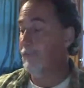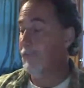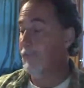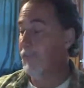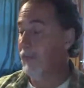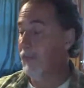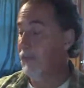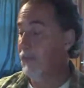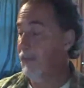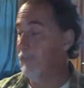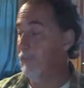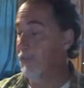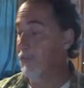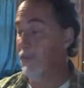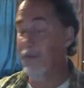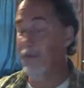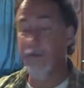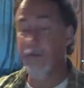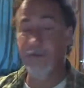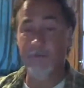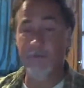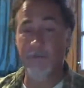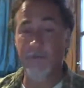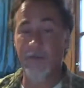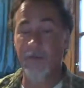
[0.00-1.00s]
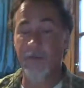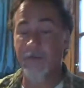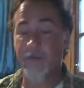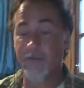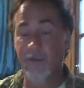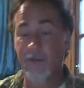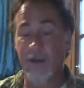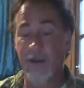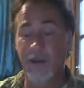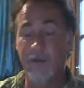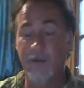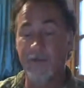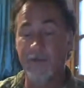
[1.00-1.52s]
I mean, this
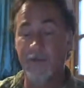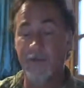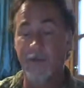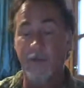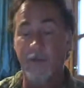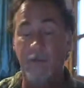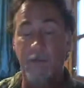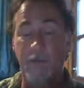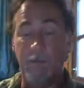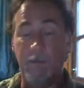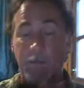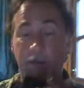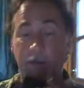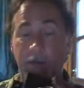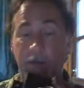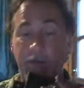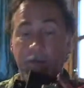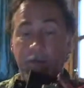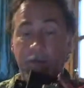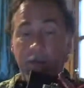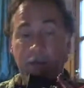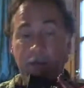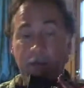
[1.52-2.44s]
actually uses